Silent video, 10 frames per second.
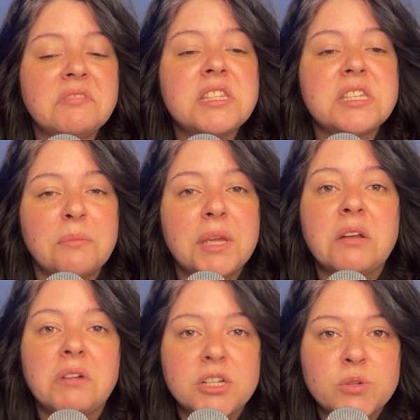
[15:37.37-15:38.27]
to be
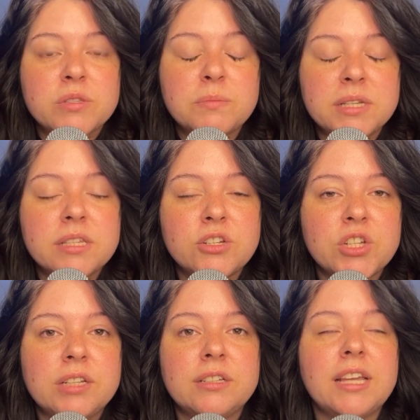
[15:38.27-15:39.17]
in Rachel's
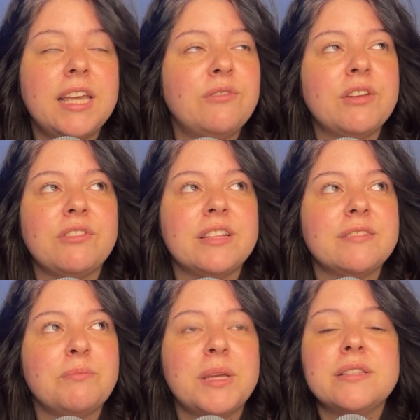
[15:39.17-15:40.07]
position, even if it
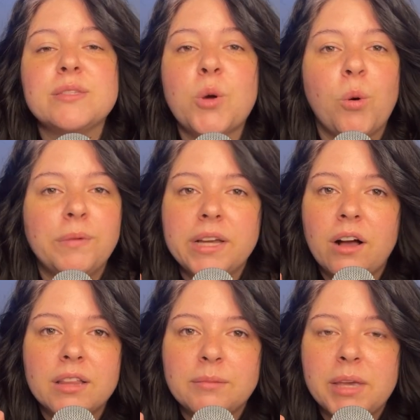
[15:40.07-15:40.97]
means Colby
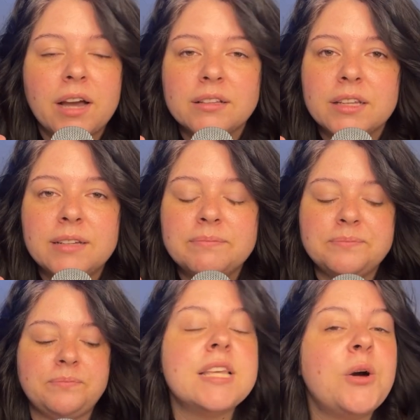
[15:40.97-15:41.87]
calling me ugly.
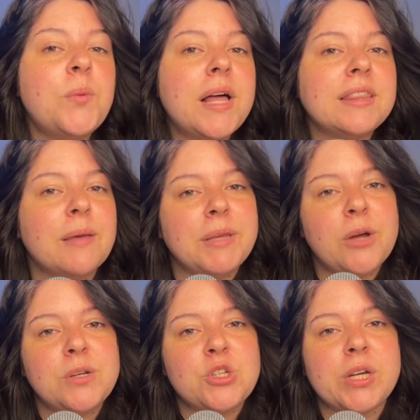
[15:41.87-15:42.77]
So let me know
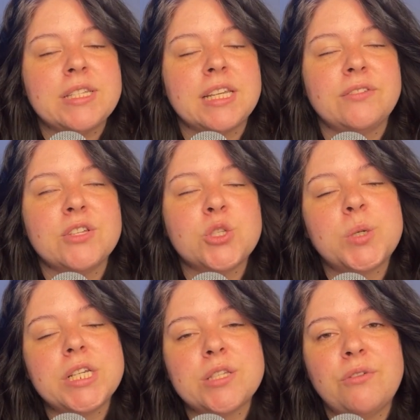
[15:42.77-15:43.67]
what you guys think of the
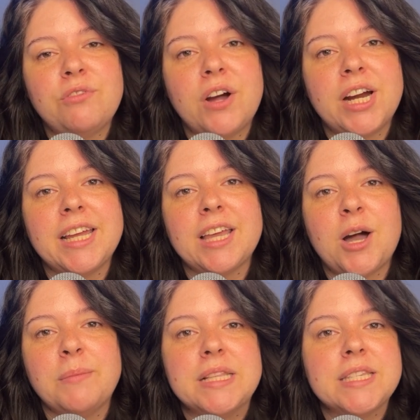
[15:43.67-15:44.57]
story so far in the
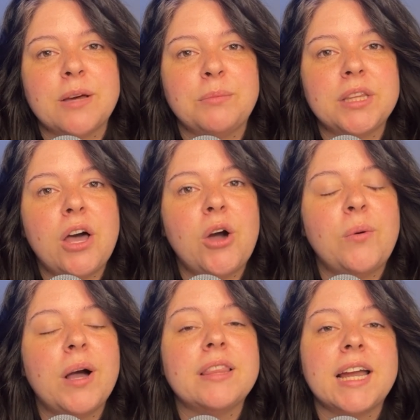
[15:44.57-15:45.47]
comments down
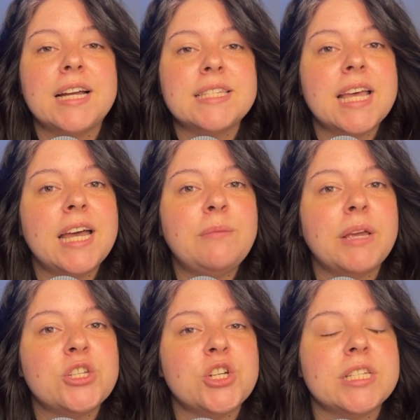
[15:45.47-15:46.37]
below. Like I said,
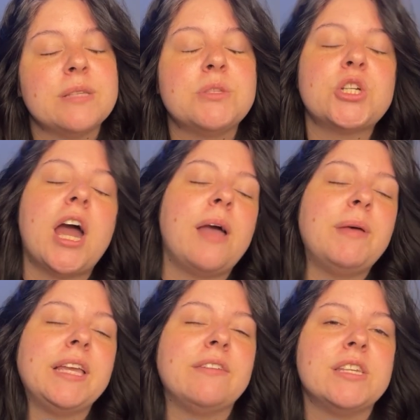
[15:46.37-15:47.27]
make sure to subscribe
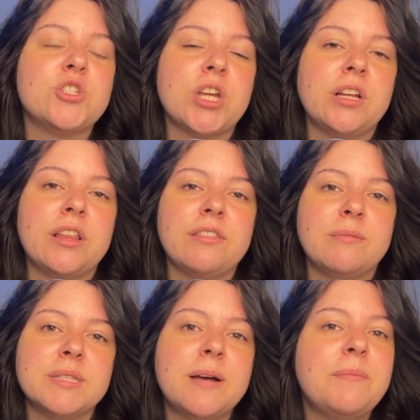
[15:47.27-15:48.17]
and give this channel a
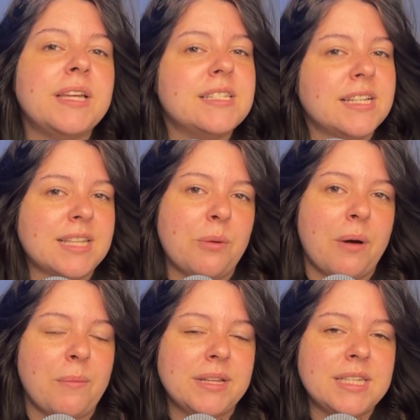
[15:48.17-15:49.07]
thumbs up. It does help
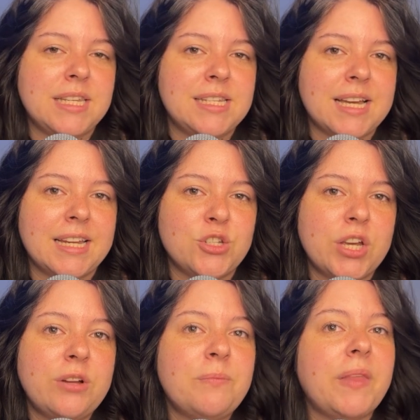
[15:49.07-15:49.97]
out my teeny tiny
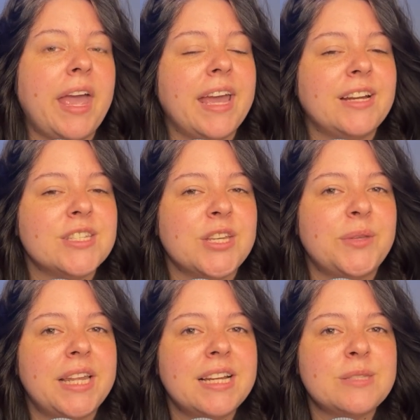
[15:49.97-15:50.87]
channel, and I'll see you
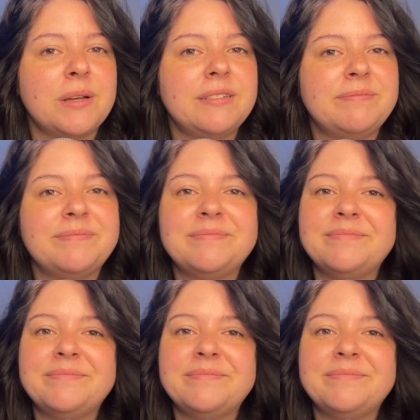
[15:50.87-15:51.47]
in the next one.